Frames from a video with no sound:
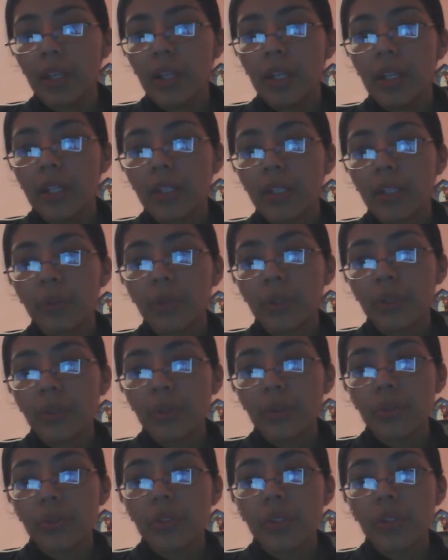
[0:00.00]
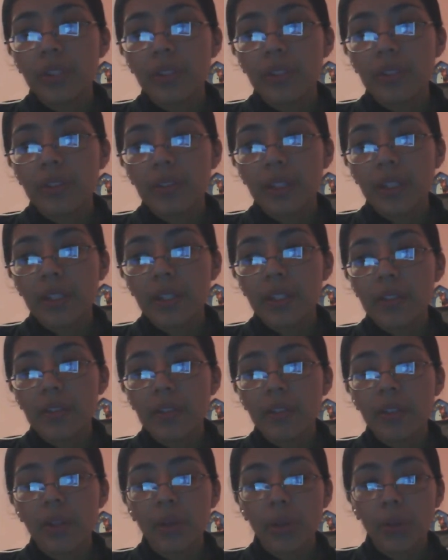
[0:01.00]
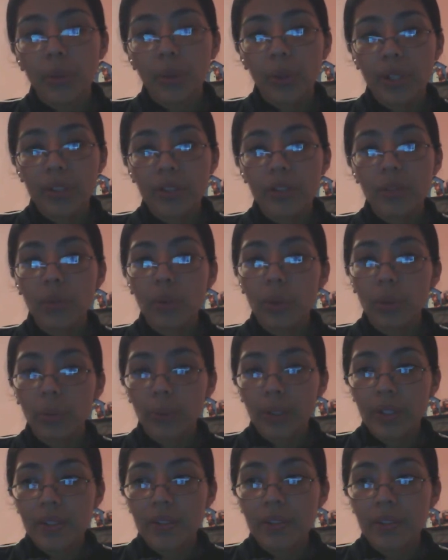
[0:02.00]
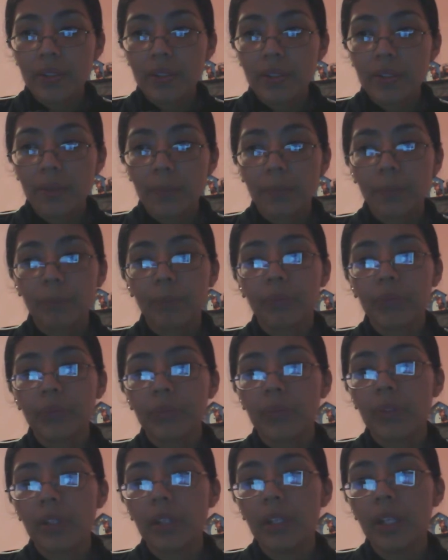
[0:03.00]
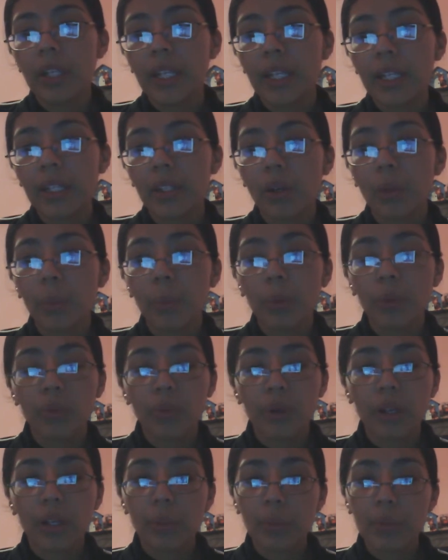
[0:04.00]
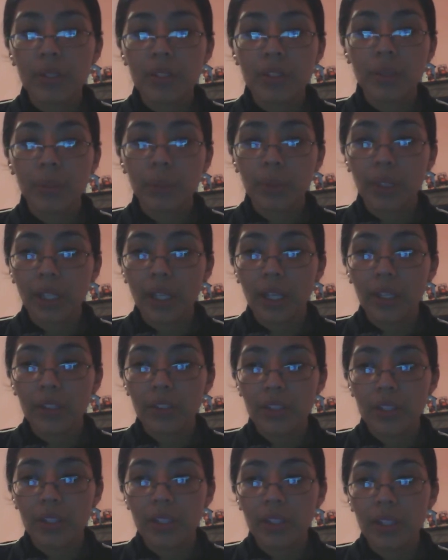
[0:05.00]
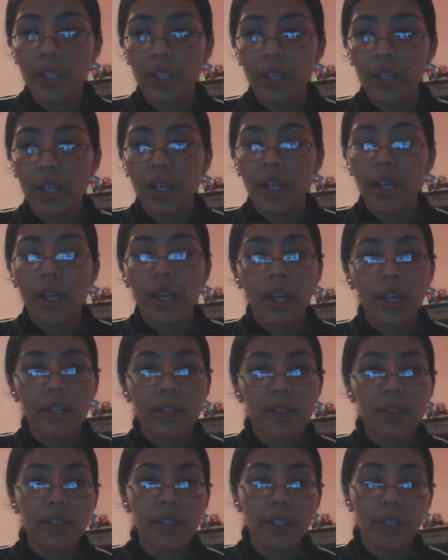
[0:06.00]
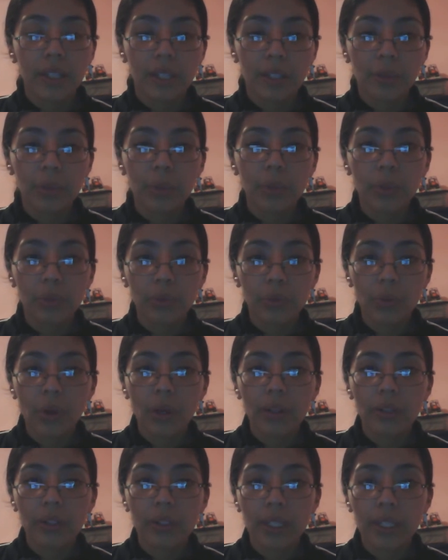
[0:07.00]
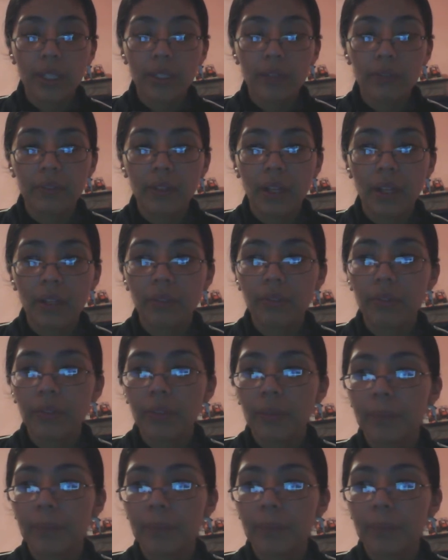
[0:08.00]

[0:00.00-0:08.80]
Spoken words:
It can reduce disease threats or risks. It can help avoid miscommunication, and it can improve quality of life.